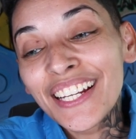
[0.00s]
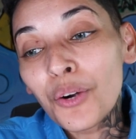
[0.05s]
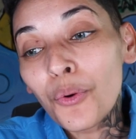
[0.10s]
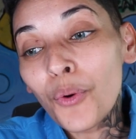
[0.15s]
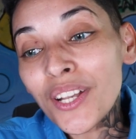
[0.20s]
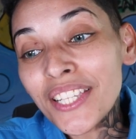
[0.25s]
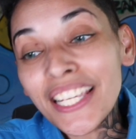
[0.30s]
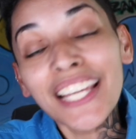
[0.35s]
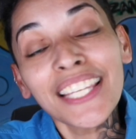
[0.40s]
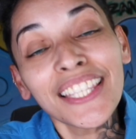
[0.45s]

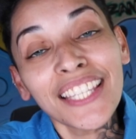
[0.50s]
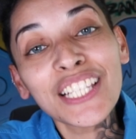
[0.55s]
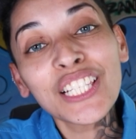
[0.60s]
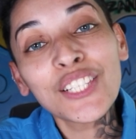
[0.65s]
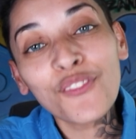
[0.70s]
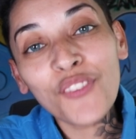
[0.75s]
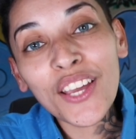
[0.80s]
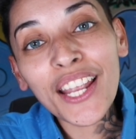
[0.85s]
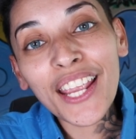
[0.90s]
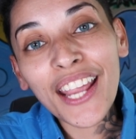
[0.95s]
Was in
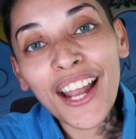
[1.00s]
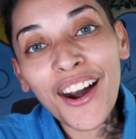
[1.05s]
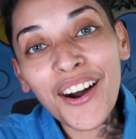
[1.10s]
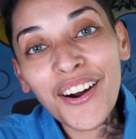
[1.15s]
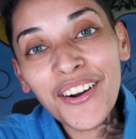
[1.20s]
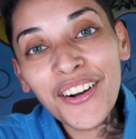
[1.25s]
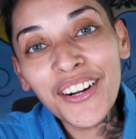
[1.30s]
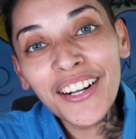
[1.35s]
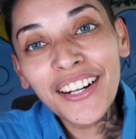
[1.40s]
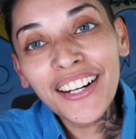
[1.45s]
this video?
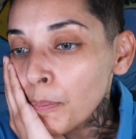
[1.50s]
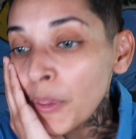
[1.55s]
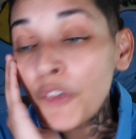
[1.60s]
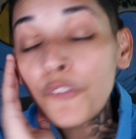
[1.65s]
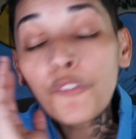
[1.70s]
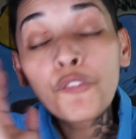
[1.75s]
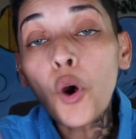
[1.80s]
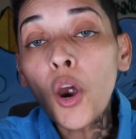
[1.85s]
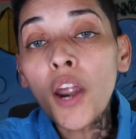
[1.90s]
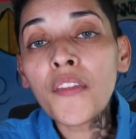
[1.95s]

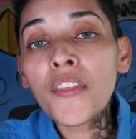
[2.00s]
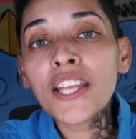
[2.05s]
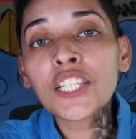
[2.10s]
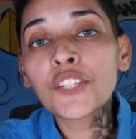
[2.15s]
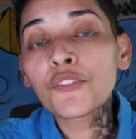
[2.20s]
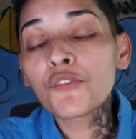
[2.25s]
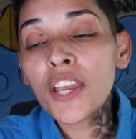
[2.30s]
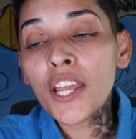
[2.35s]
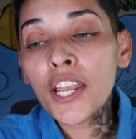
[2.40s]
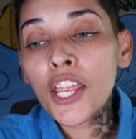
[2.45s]
Before
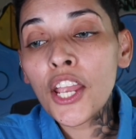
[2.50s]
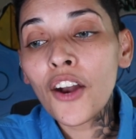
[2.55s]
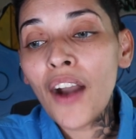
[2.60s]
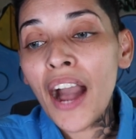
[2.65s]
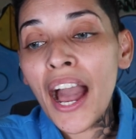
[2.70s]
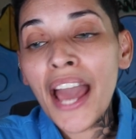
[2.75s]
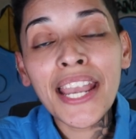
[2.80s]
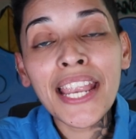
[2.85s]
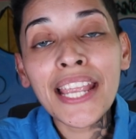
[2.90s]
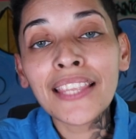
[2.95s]
this video,
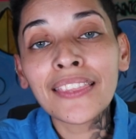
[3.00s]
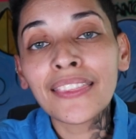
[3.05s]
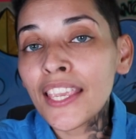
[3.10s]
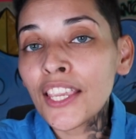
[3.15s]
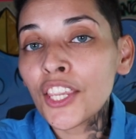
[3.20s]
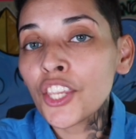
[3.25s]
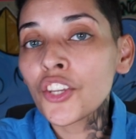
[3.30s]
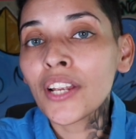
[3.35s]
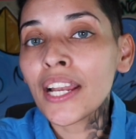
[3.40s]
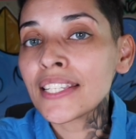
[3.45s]
I didn't
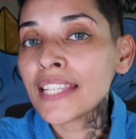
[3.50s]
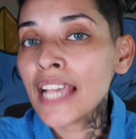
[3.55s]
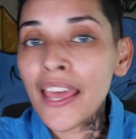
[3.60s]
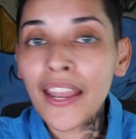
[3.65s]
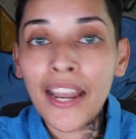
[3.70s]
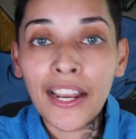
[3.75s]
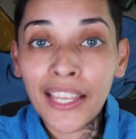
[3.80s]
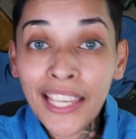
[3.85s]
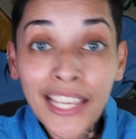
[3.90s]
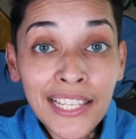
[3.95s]
think you guys
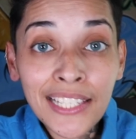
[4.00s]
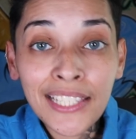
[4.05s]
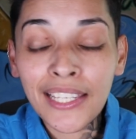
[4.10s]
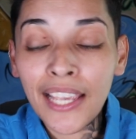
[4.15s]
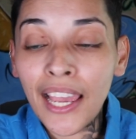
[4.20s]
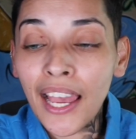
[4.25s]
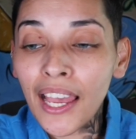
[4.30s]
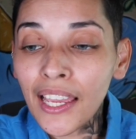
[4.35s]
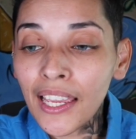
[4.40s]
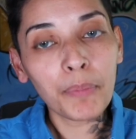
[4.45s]
had a kiss
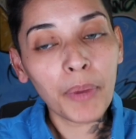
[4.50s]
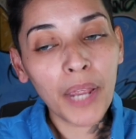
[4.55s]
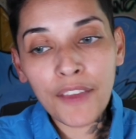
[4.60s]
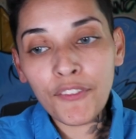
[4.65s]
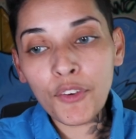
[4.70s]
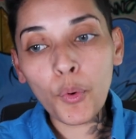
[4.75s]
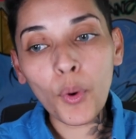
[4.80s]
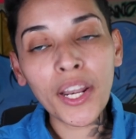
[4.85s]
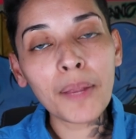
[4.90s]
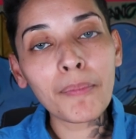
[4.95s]
yet. But
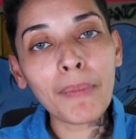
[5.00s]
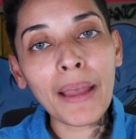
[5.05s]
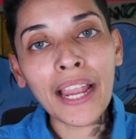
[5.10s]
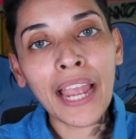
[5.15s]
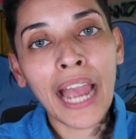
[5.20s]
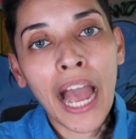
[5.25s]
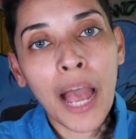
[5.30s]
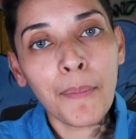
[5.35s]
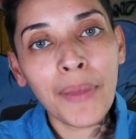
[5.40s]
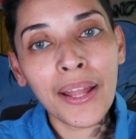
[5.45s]
everyone in my
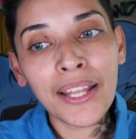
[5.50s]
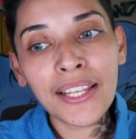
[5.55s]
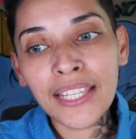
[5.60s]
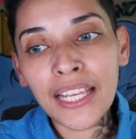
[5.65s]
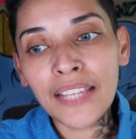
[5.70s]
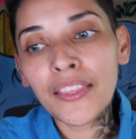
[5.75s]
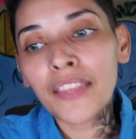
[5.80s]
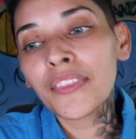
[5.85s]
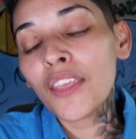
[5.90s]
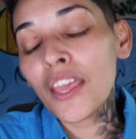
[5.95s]
comments
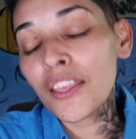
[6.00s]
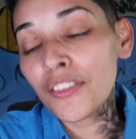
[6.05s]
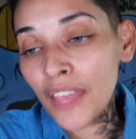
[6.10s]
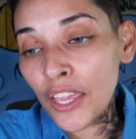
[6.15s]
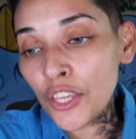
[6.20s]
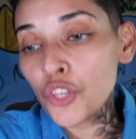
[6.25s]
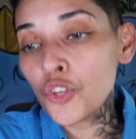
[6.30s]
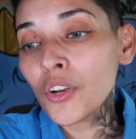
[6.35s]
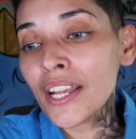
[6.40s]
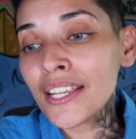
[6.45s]
said that, that,
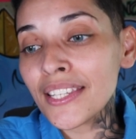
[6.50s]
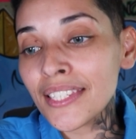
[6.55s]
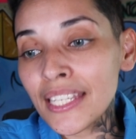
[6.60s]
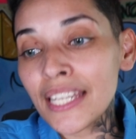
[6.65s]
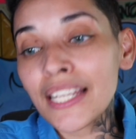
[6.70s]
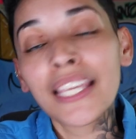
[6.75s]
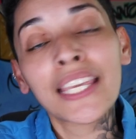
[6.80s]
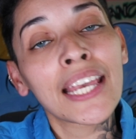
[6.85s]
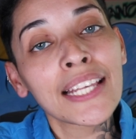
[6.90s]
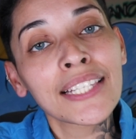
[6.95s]
that you guys
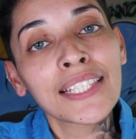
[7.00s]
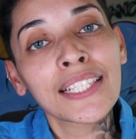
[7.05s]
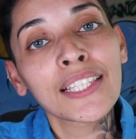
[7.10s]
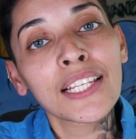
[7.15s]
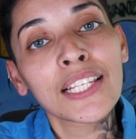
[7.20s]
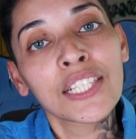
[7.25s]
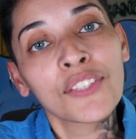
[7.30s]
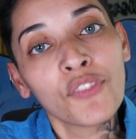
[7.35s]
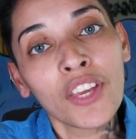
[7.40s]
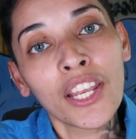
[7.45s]
did kiss in
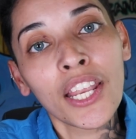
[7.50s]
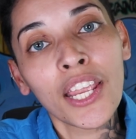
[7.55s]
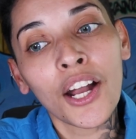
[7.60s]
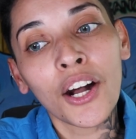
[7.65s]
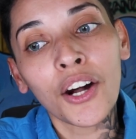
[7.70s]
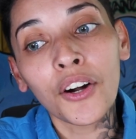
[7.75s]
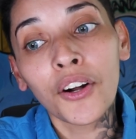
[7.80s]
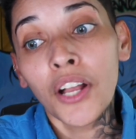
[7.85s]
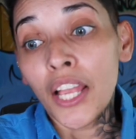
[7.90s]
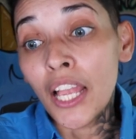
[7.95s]
this
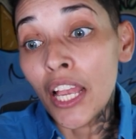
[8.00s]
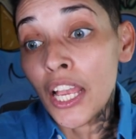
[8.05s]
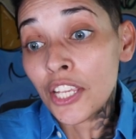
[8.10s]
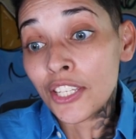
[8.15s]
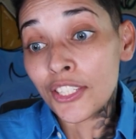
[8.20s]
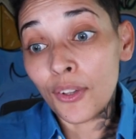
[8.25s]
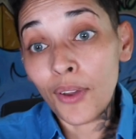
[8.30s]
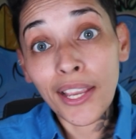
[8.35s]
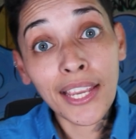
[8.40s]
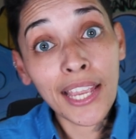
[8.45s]
video.
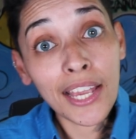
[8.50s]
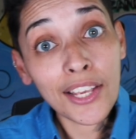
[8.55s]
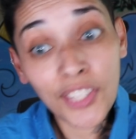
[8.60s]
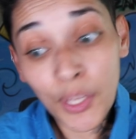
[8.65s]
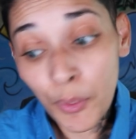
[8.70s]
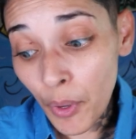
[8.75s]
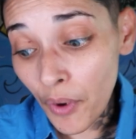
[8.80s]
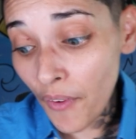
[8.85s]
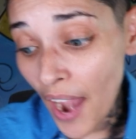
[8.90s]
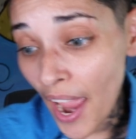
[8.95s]
So I guess
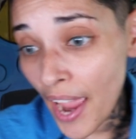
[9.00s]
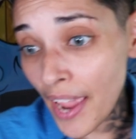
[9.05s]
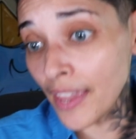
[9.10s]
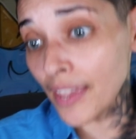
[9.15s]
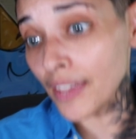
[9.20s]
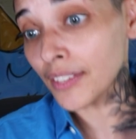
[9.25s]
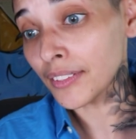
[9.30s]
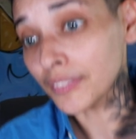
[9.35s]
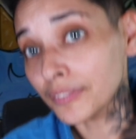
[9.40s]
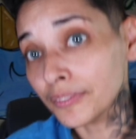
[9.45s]
they were
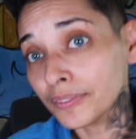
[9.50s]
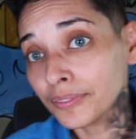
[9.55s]
right.